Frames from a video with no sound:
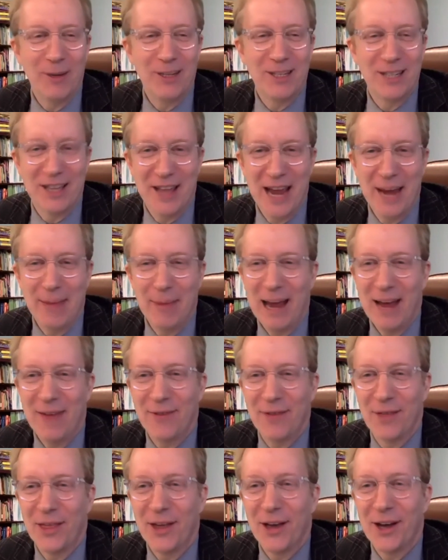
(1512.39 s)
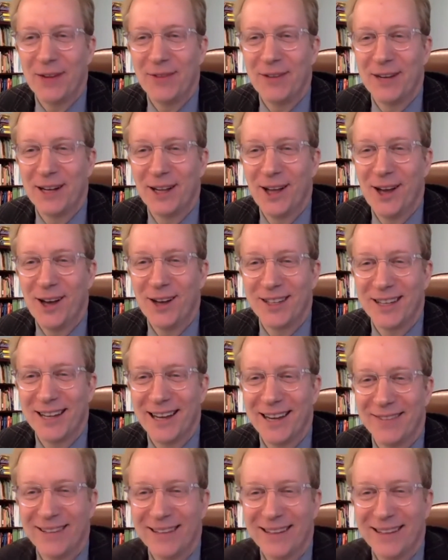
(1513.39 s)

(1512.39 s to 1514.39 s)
was a name I haven't thought of in a long time.